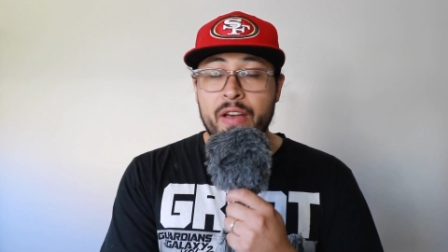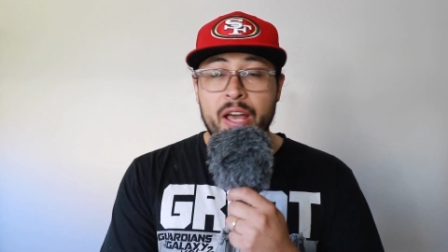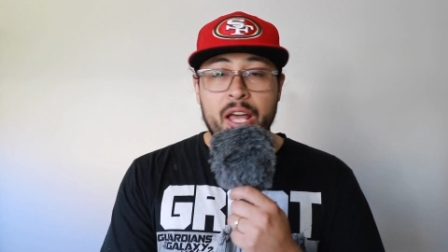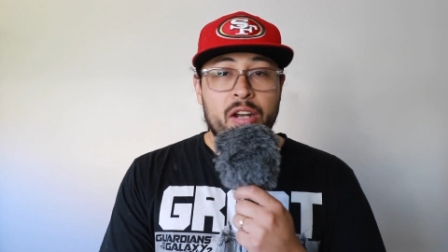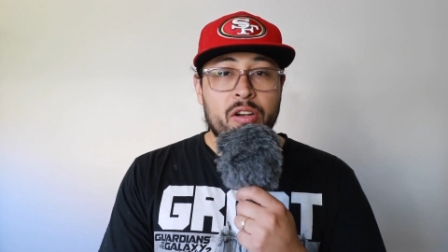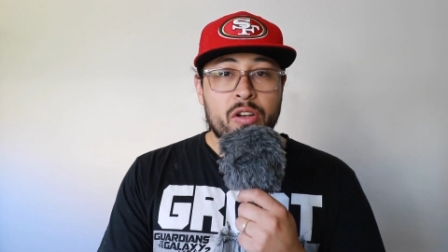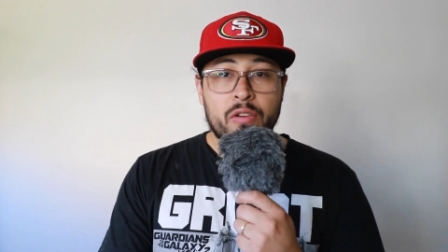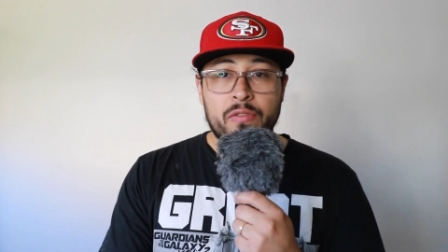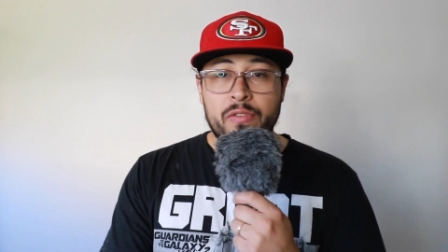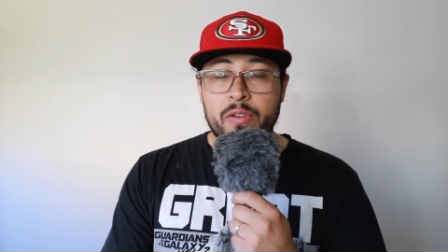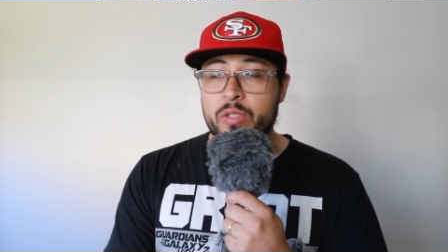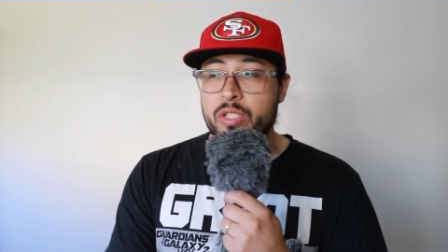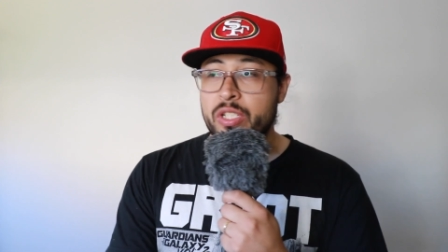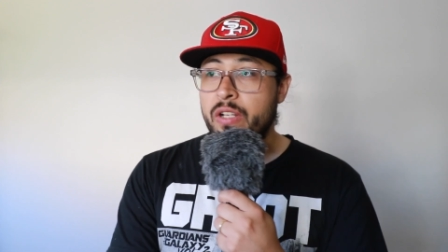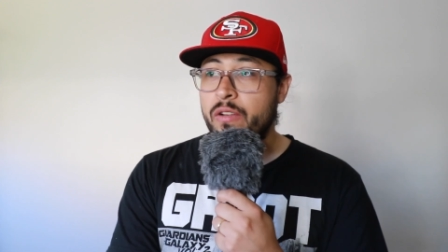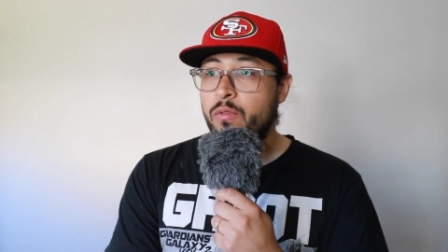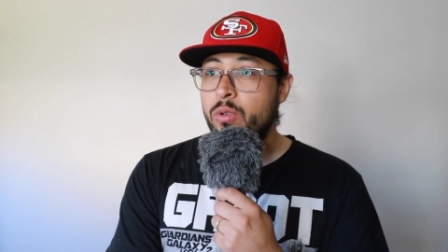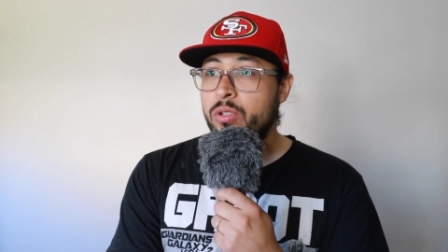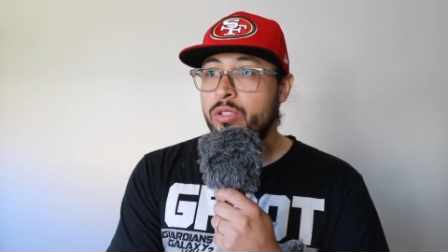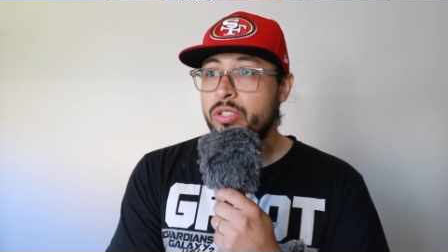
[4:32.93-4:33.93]
I don't know if it was
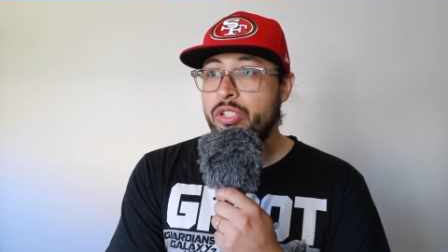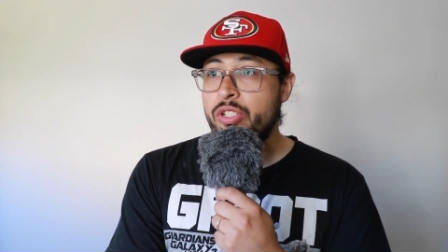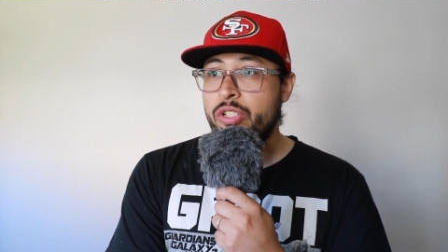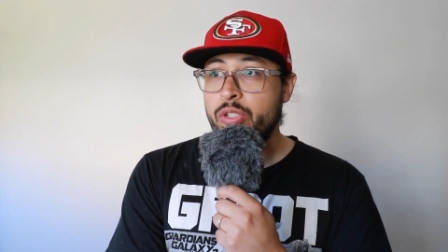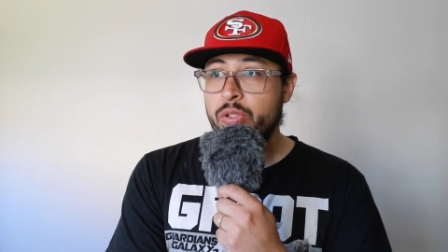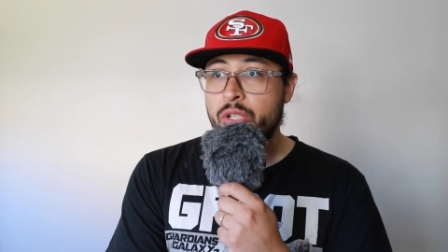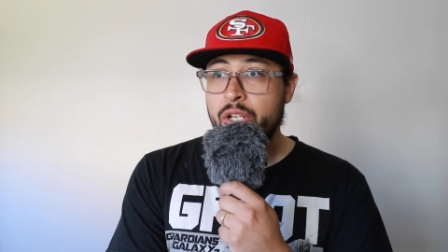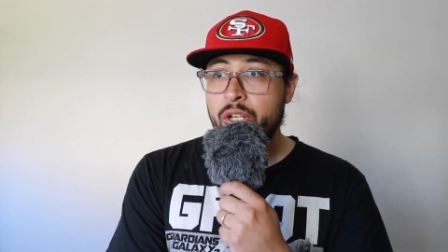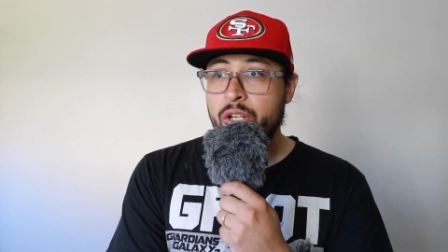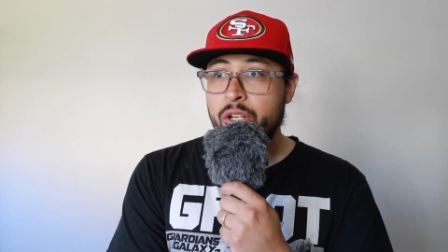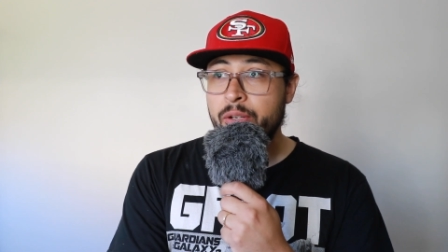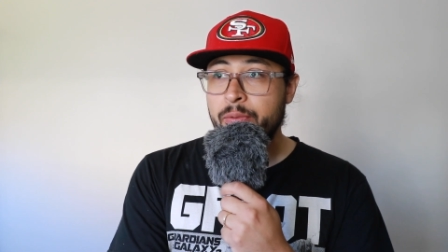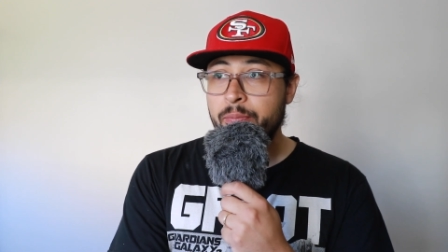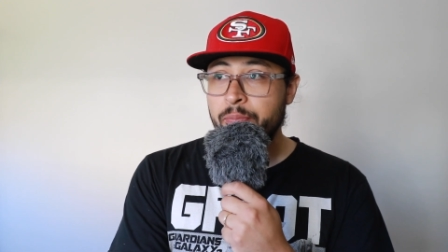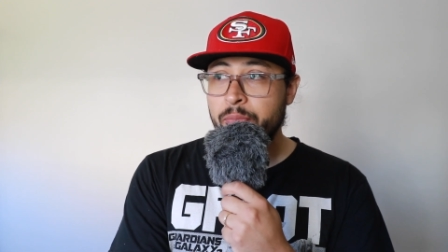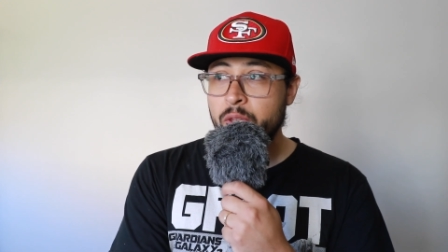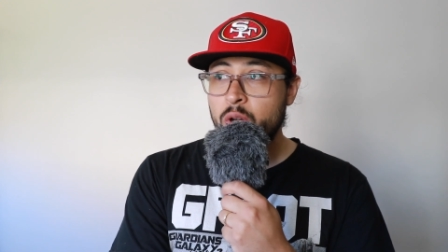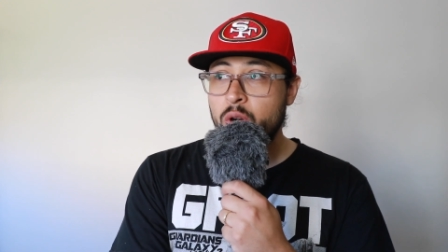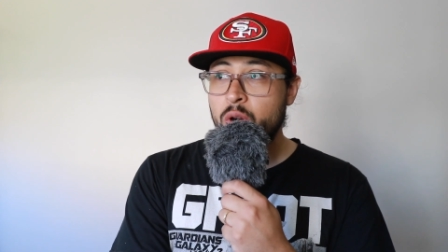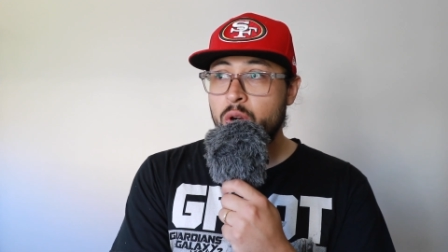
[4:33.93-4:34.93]
Jeff Wilson Jr.
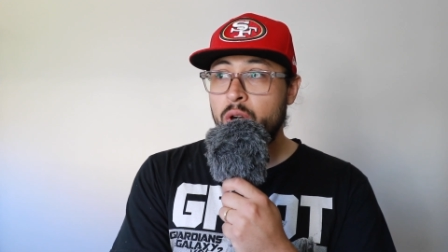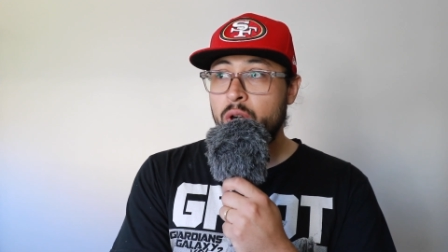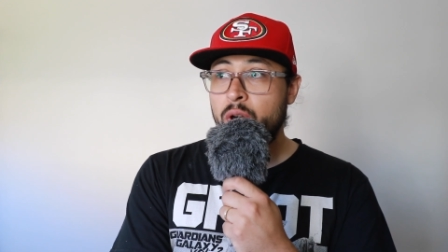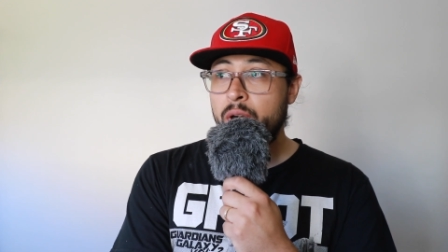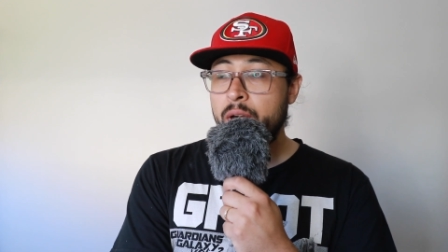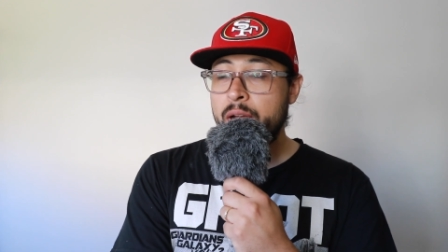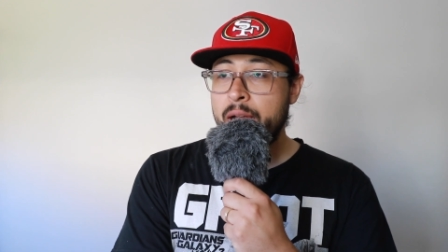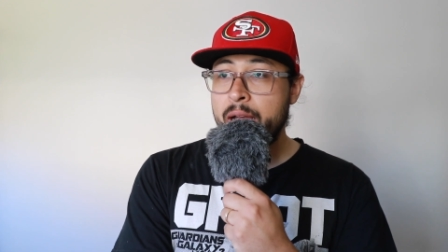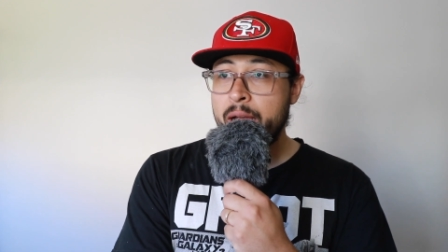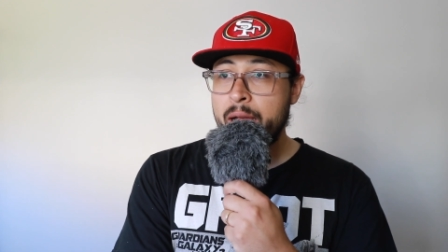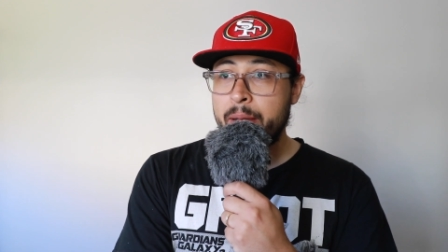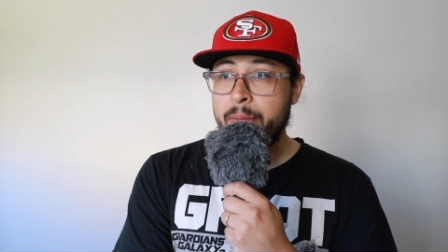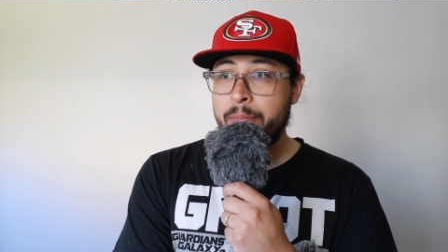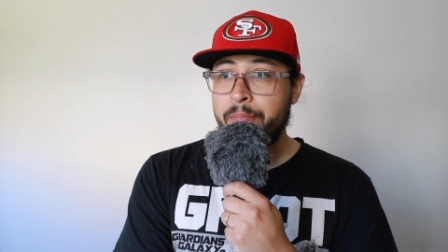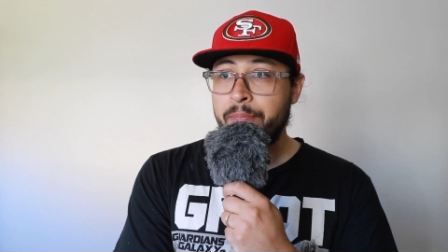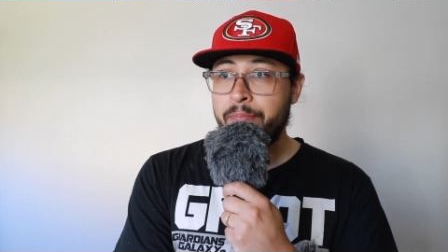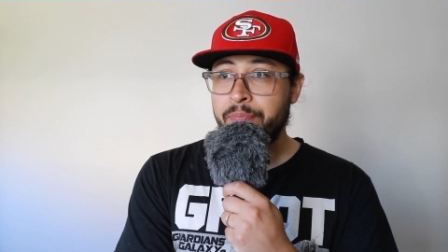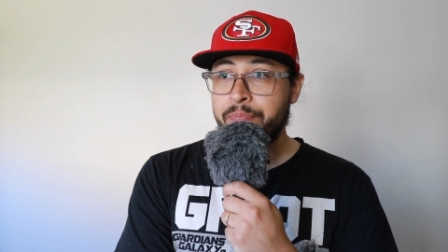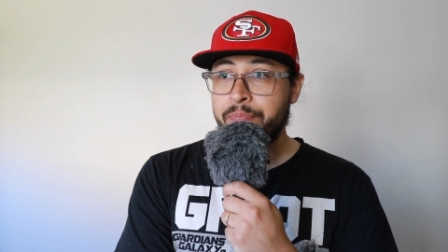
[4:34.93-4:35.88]
or